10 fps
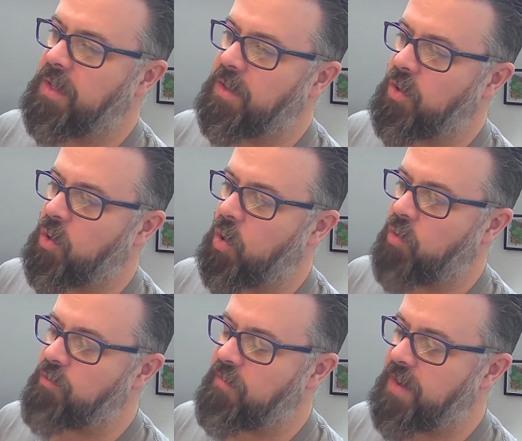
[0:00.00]

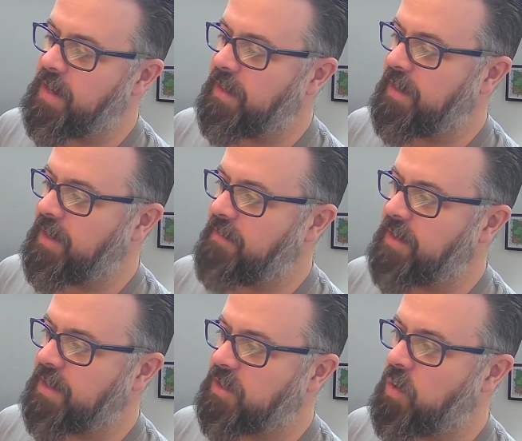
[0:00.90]
colour of it, if
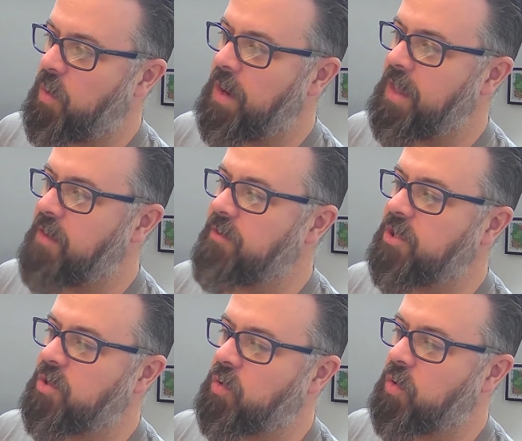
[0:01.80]
that's quite the
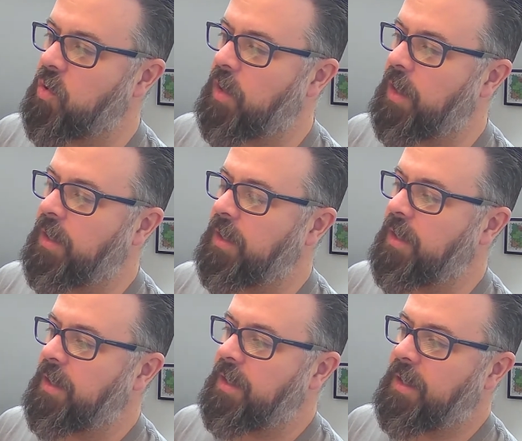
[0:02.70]
original colour.
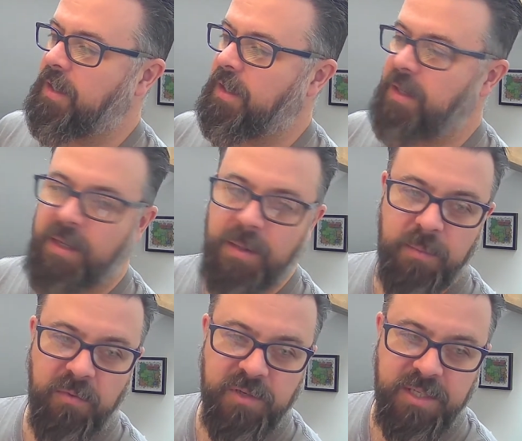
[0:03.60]

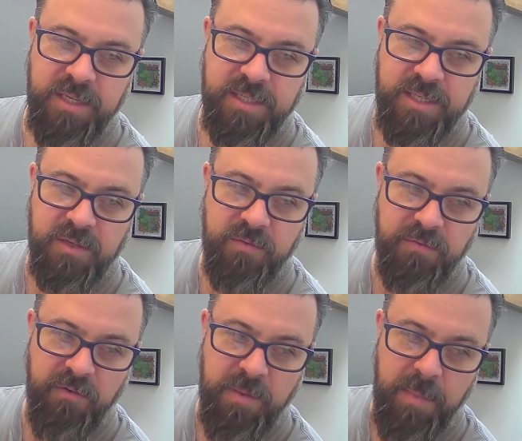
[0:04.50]
Obviously it is
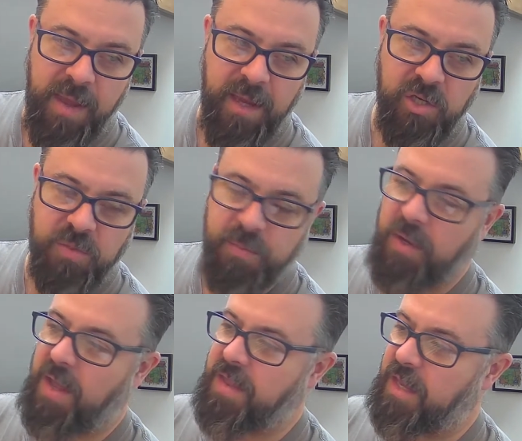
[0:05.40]
very beige,
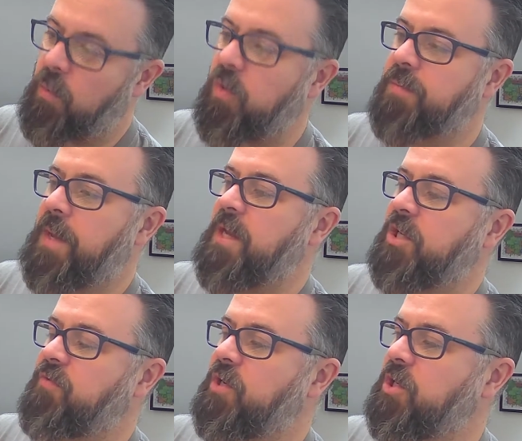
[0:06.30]
but I think it was
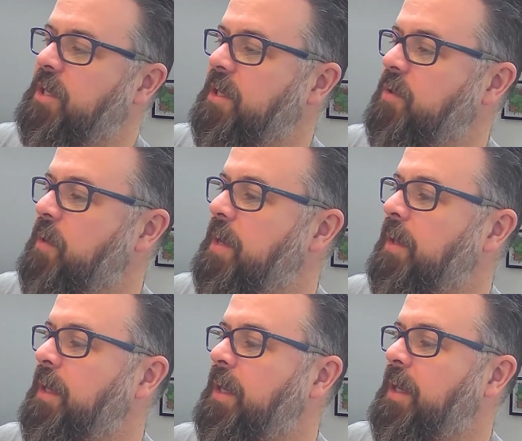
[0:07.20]
beige originally as
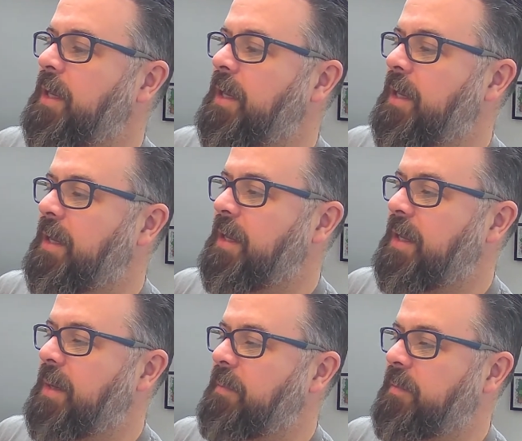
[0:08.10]
well.
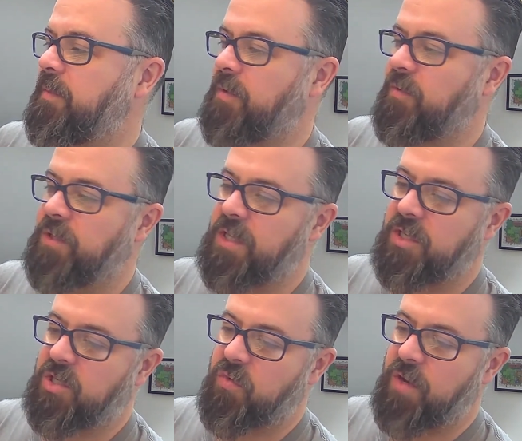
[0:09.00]
Obviously the
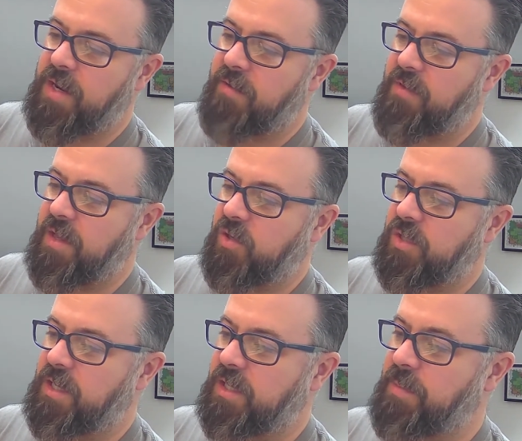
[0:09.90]
screen, everything
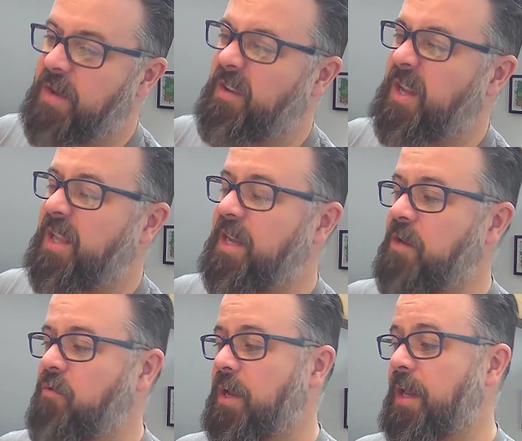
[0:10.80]
just needs a bit of a
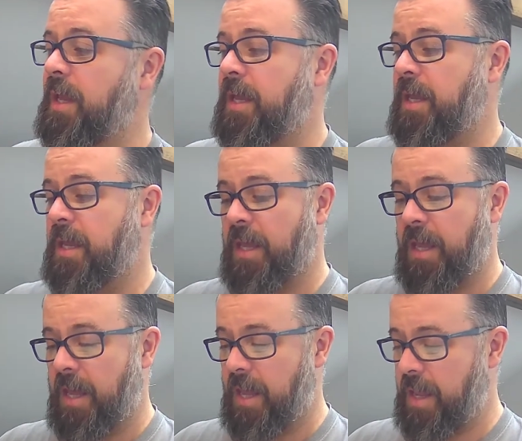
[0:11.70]
clean really.
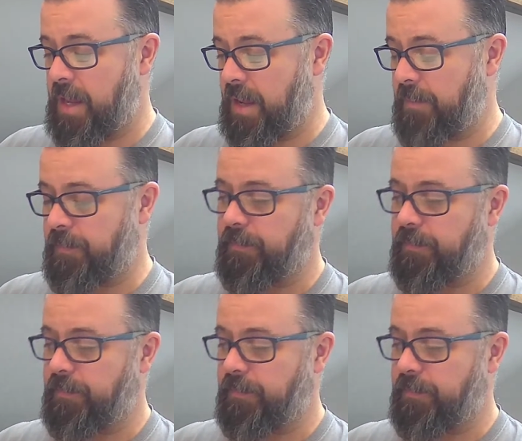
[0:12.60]
The